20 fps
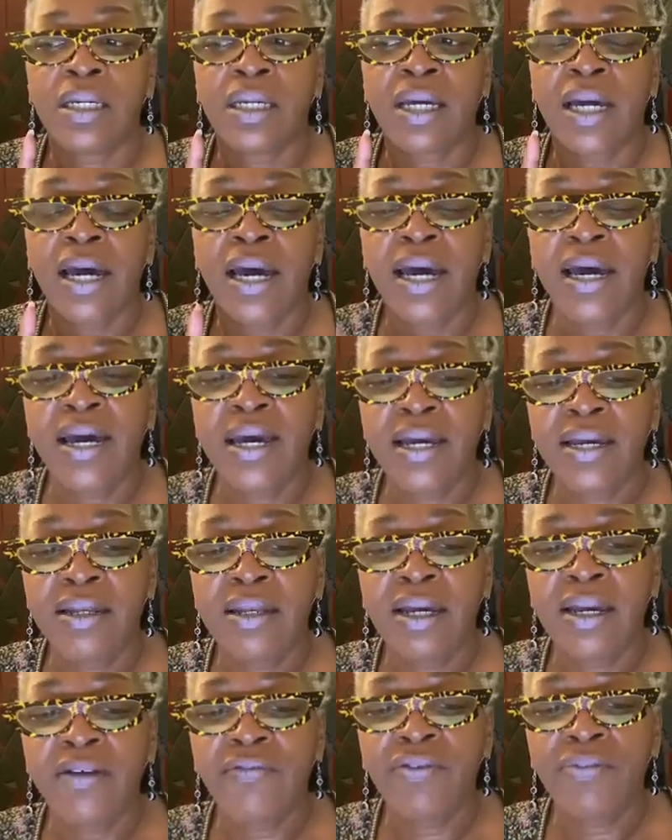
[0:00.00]
I
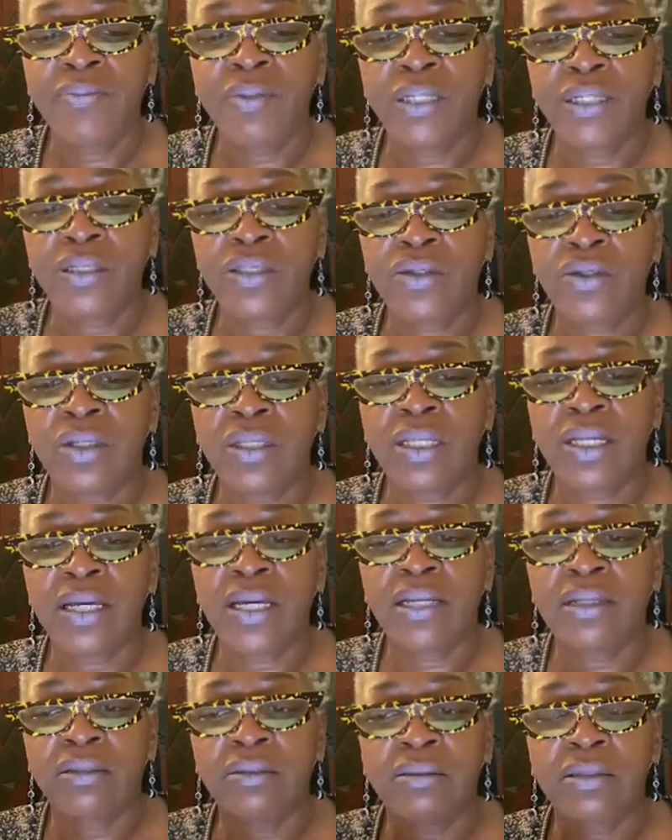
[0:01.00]
have a piece on that